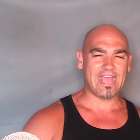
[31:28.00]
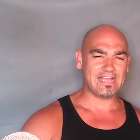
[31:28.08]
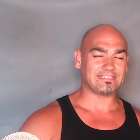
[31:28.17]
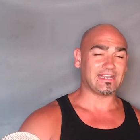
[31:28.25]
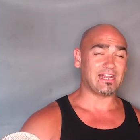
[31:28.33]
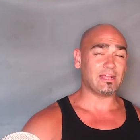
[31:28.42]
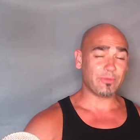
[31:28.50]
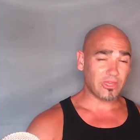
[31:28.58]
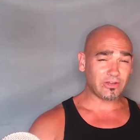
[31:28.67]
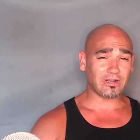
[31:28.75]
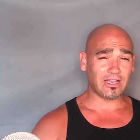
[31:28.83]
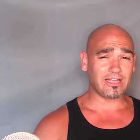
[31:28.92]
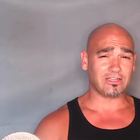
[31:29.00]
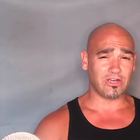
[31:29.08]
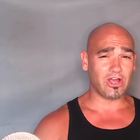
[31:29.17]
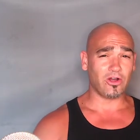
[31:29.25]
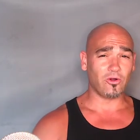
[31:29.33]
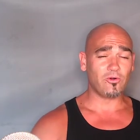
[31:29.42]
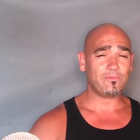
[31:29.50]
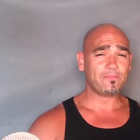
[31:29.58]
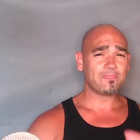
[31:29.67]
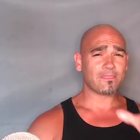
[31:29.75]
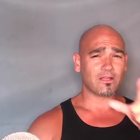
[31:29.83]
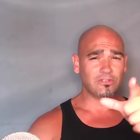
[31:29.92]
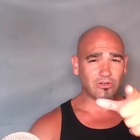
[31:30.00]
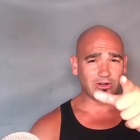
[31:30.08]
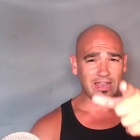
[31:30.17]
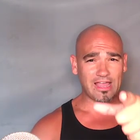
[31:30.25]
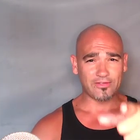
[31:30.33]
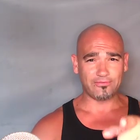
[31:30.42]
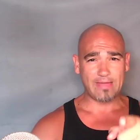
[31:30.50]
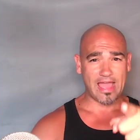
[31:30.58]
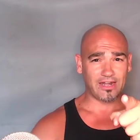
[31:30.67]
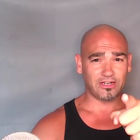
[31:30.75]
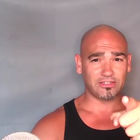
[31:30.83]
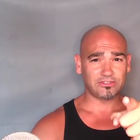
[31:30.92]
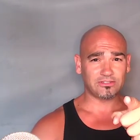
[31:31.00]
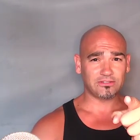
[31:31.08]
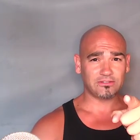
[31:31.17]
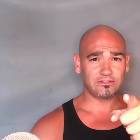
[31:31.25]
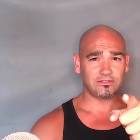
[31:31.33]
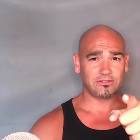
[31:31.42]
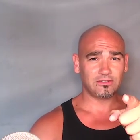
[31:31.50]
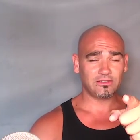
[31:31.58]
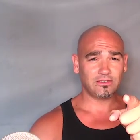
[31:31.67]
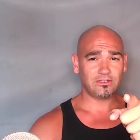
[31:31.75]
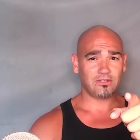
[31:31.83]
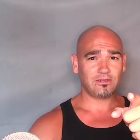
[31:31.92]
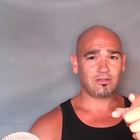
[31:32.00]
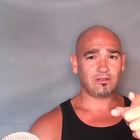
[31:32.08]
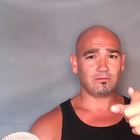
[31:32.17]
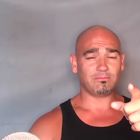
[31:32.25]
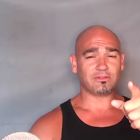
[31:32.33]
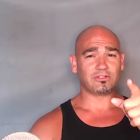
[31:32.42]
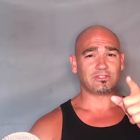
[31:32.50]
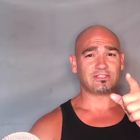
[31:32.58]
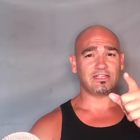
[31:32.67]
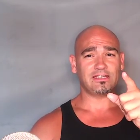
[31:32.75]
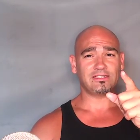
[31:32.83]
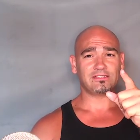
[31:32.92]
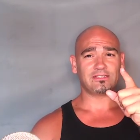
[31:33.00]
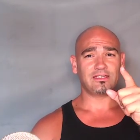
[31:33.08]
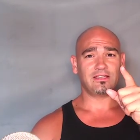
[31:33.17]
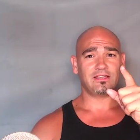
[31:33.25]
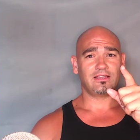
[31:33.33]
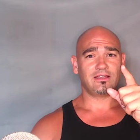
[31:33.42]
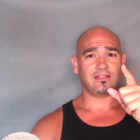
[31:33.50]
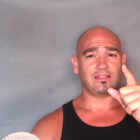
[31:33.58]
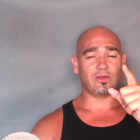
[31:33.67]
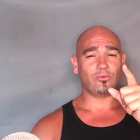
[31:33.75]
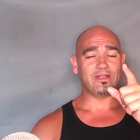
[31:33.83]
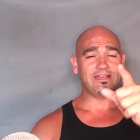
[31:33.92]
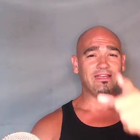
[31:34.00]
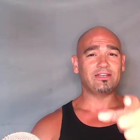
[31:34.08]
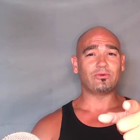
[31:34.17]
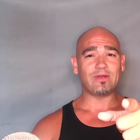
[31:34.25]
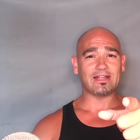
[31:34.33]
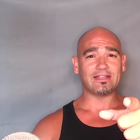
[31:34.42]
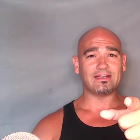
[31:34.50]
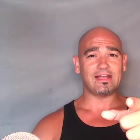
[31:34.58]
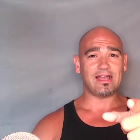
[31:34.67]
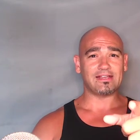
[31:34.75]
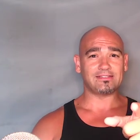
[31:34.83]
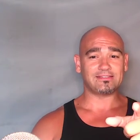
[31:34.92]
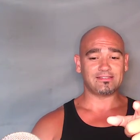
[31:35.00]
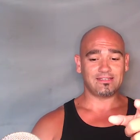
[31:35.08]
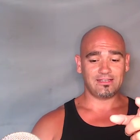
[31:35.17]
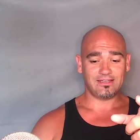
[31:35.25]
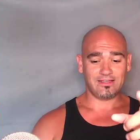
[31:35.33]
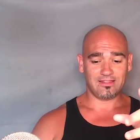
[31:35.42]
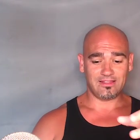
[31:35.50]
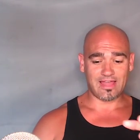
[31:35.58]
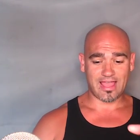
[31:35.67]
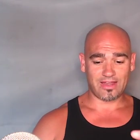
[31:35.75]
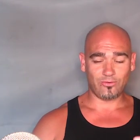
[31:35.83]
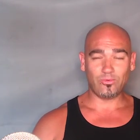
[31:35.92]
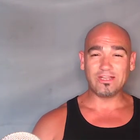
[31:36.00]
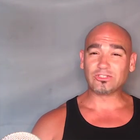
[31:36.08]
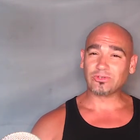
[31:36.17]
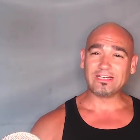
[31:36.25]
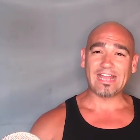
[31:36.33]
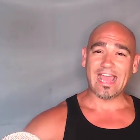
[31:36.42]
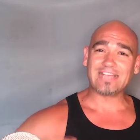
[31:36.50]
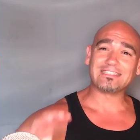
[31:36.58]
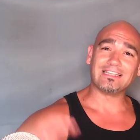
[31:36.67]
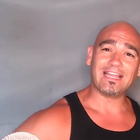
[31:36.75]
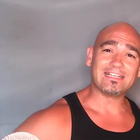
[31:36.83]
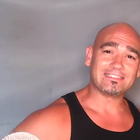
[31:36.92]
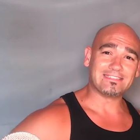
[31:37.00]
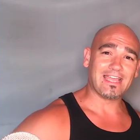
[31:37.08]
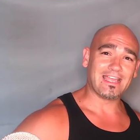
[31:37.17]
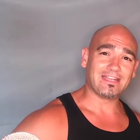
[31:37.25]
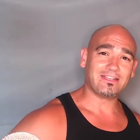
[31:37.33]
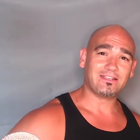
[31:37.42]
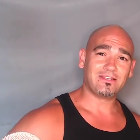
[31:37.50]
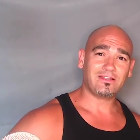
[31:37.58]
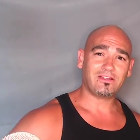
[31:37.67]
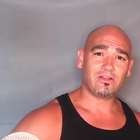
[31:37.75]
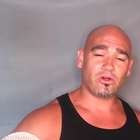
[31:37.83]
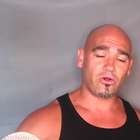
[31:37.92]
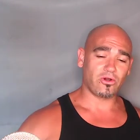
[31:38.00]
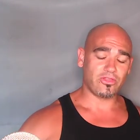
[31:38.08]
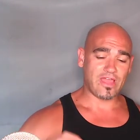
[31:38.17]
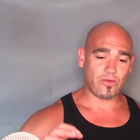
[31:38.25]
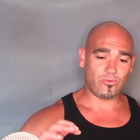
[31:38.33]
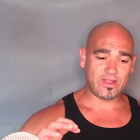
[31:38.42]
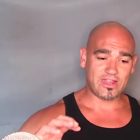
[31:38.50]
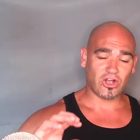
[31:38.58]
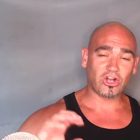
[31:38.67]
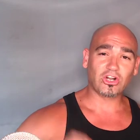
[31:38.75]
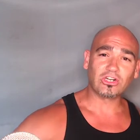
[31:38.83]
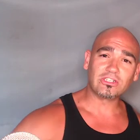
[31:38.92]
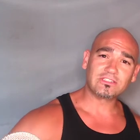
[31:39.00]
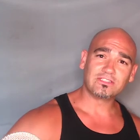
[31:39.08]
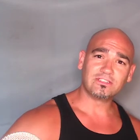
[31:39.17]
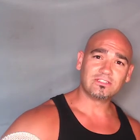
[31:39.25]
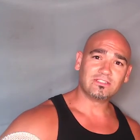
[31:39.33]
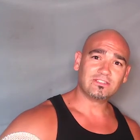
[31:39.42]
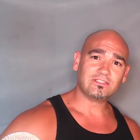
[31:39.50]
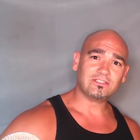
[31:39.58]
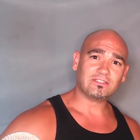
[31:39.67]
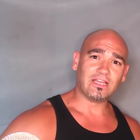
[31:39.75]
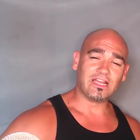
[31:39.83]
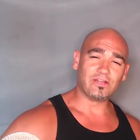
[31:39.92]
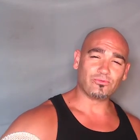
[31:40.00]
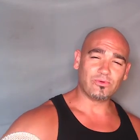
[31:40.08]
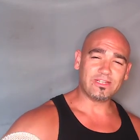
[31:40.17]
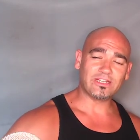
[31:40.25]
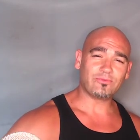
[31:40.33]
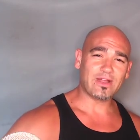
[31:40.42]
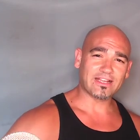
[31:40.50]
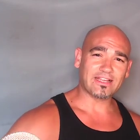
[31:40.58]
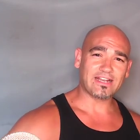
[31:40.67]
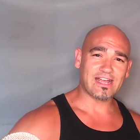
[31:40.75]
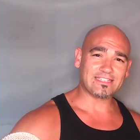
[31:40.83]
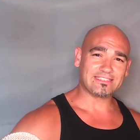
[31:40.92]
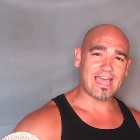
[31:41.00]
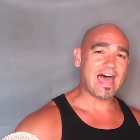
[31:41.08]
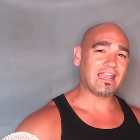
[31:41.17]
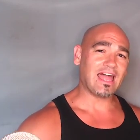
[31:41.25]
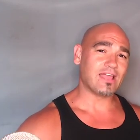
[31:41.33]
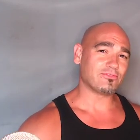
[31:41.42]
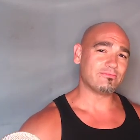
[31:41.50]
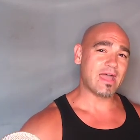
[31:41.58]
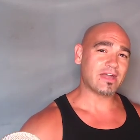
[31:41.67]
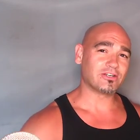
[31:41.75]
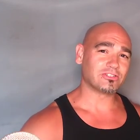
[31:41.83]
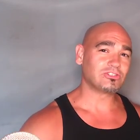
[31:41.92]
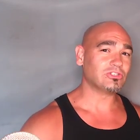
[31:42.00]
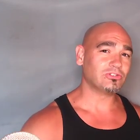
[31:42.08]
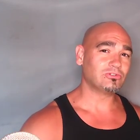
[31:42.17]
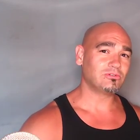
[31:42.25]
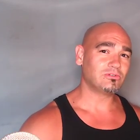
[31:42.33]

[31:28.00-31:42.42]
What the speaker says: and I'm here to let you know your life matters, but there's things that we need to recognize that we treat as less than, or that we hurt. And if we could recognize that life matters too,